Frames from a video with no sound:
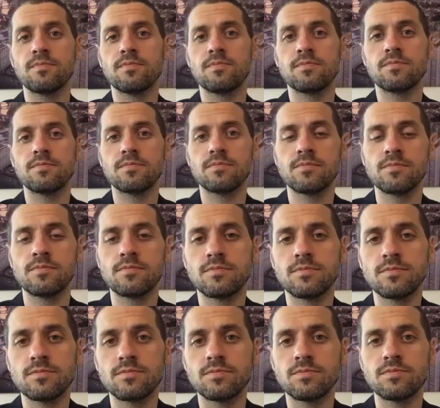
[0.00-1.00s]

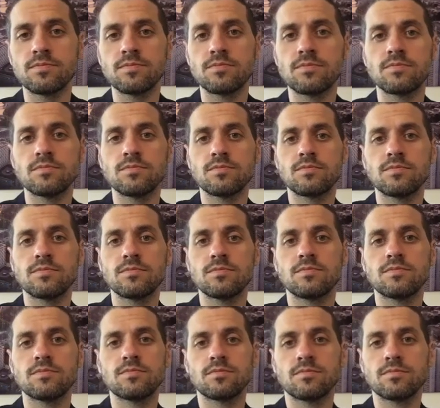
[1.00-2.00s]

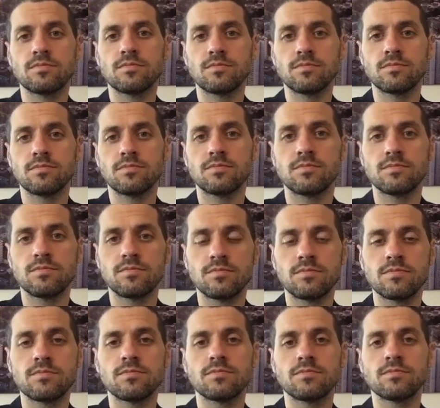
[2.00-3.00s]

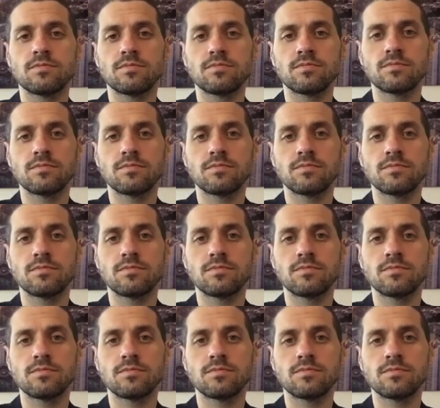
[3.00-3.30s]
[no speech]